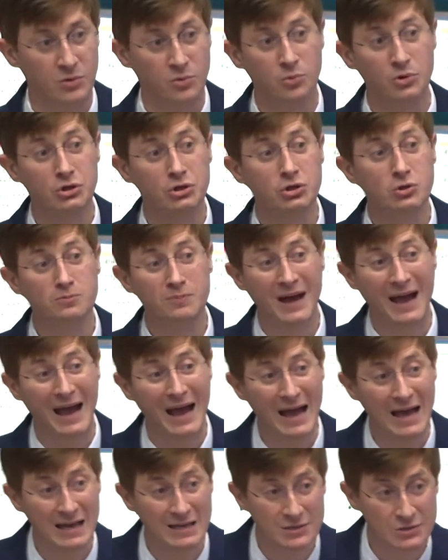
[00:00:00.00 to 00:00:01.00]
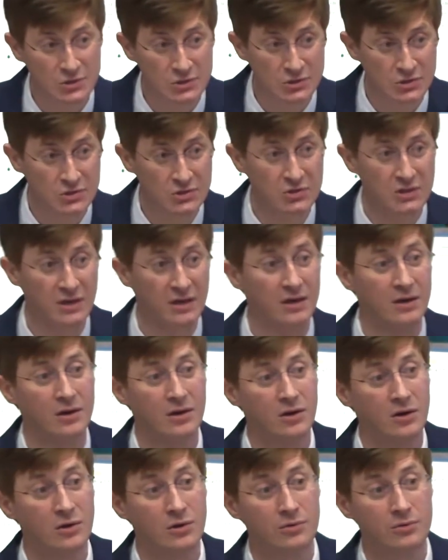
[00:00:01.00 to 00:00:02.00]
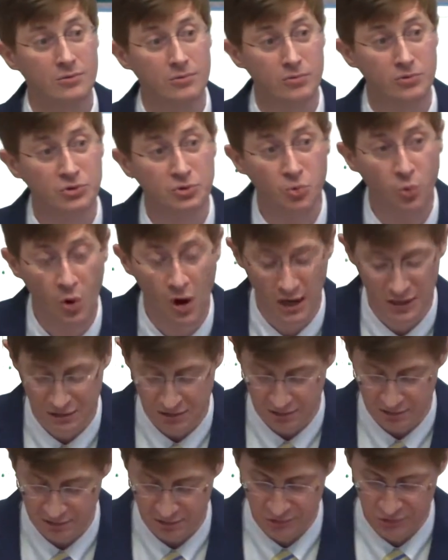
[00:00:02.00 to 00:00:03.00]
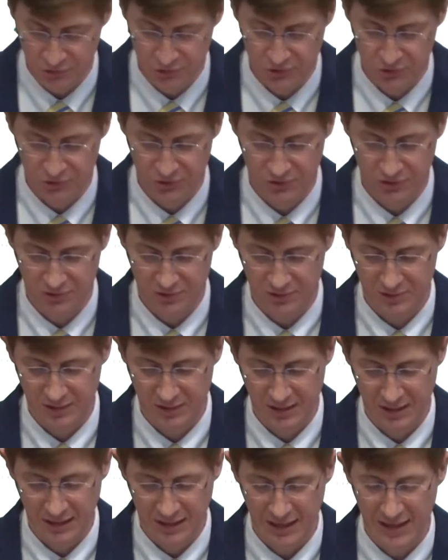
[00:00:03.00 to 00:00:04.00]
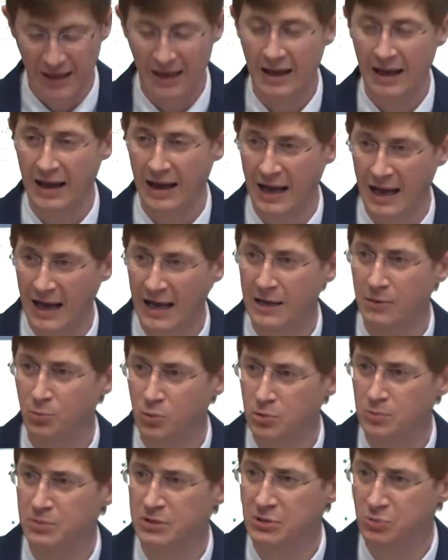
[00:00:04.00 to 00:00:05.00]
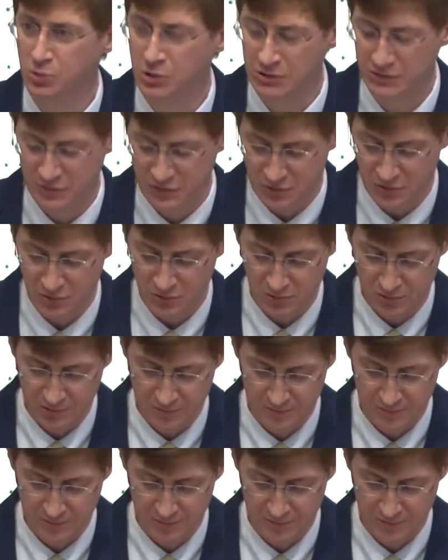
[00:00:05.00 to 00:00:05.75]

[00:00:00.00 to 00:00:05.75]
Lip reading: When you pass through the waters, I will be with you.